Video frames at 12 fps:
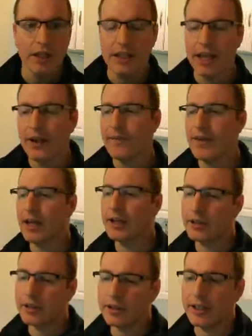Now,
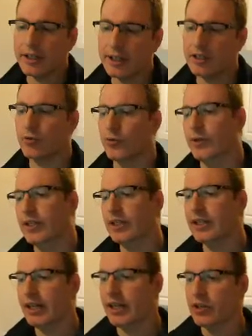another thing that's
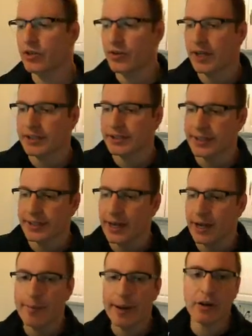really interesting
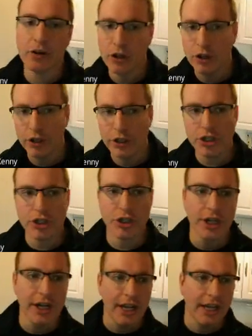about Kush
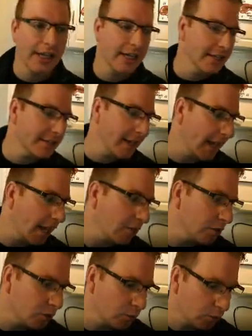is how
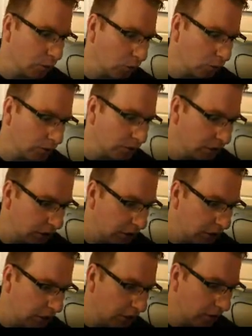it's ruled.
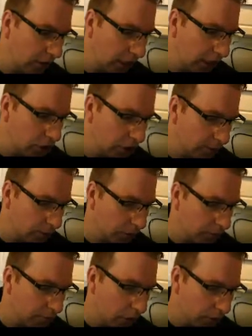Egypt
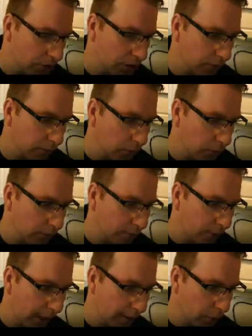was mostly ruled
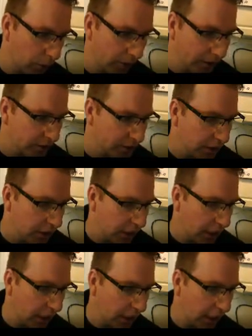by boys,
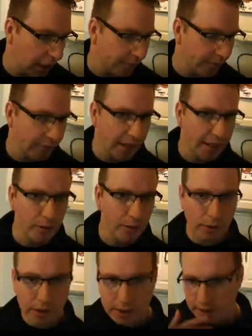and it
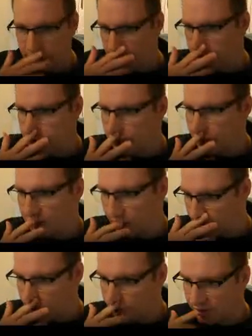was,
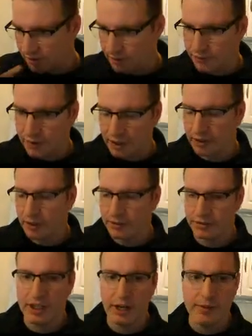the
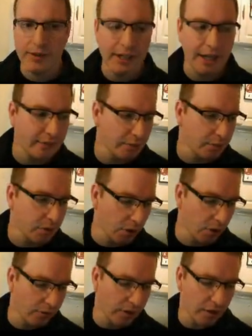pharaohs. Now, we did have some
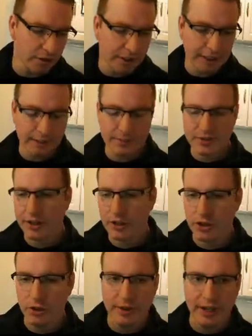girl pharaohs like
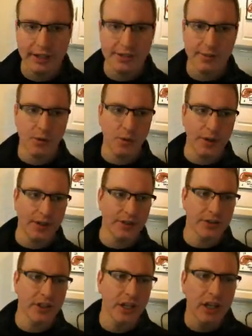Hatshepsut. We had some
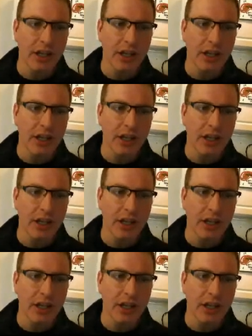queens.